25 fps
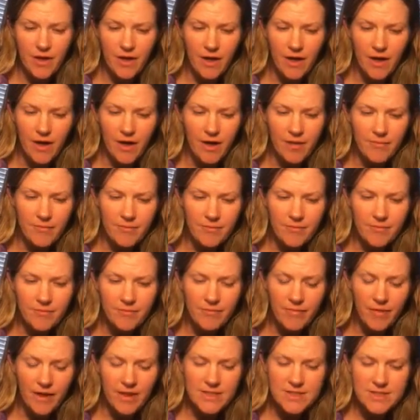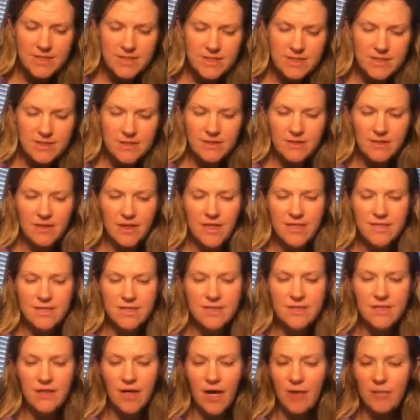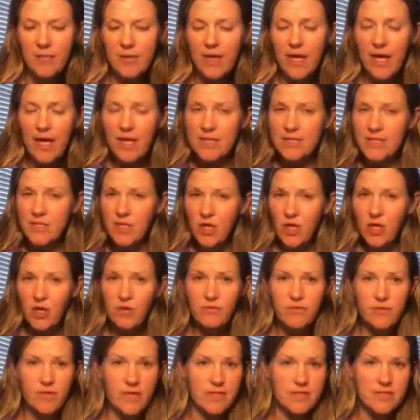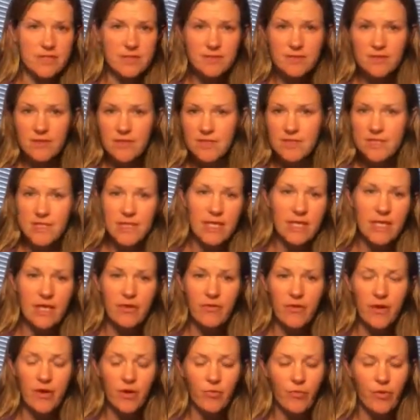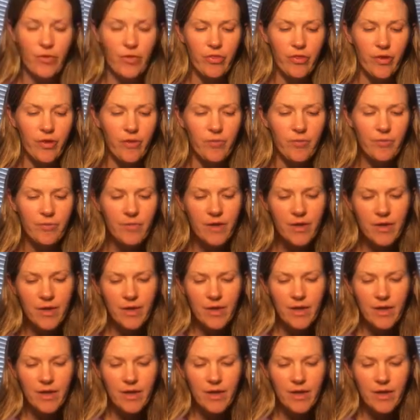Um, let's let's not be hands off. Let's let's get in there with them.